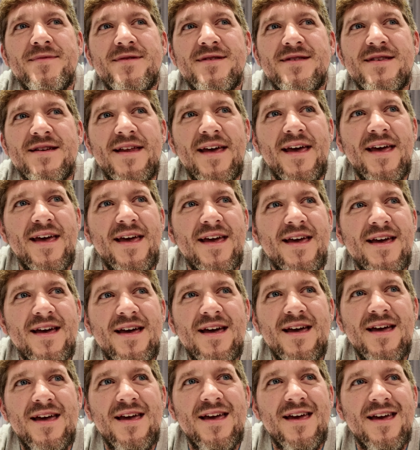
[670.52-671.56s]
today,
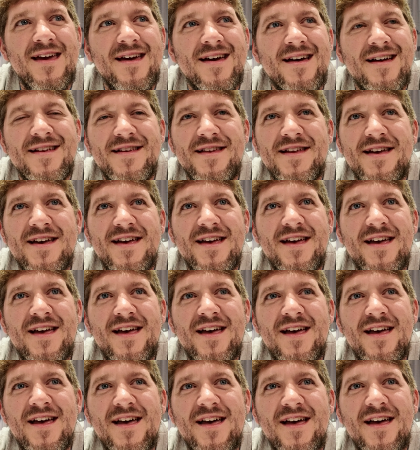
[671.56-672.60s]
and
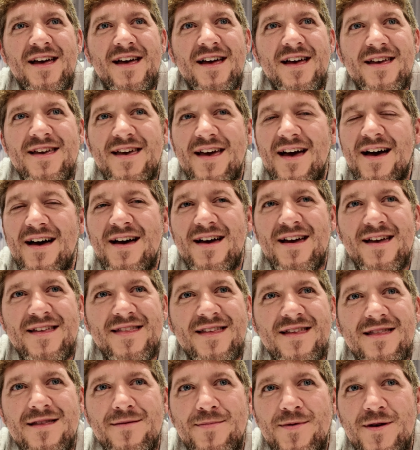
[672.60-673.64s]
yeah, and
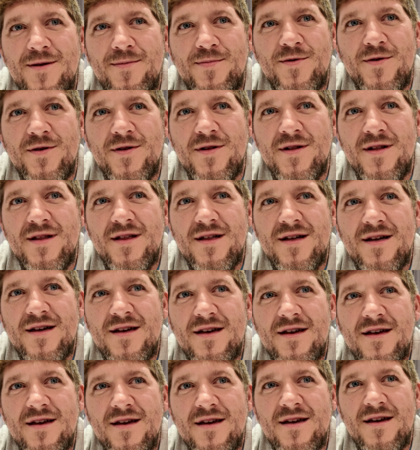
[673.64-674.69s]
then the people
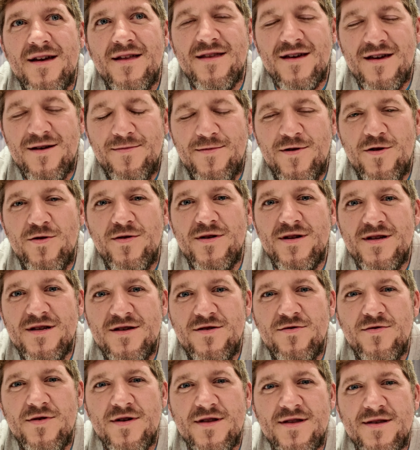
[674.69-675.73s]
and the community
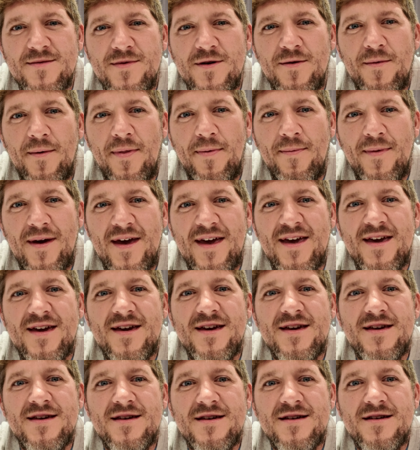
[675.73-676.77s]
you get to be able to
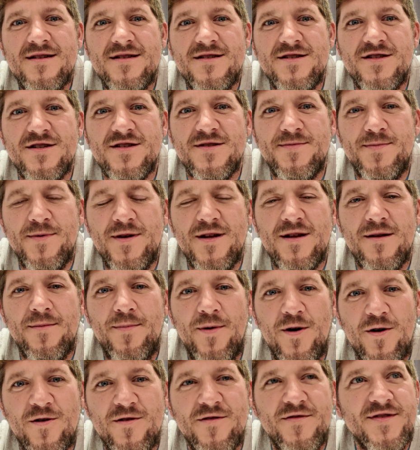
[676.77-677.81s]
make, just being a
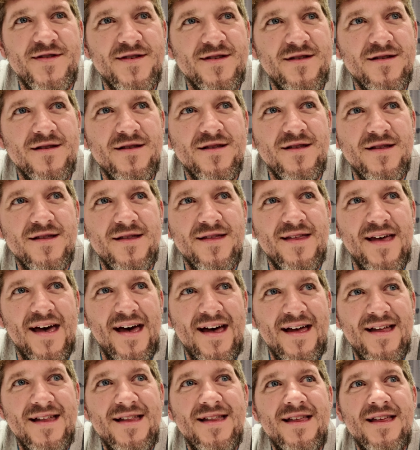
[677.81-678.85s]
part of
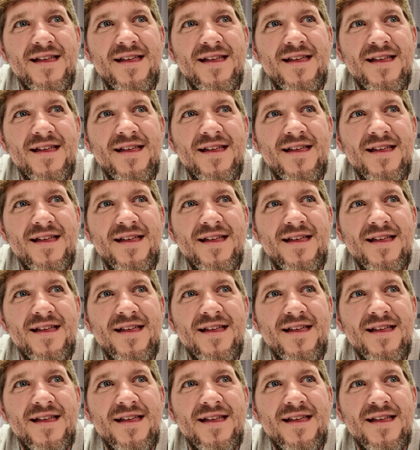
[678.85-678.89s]
that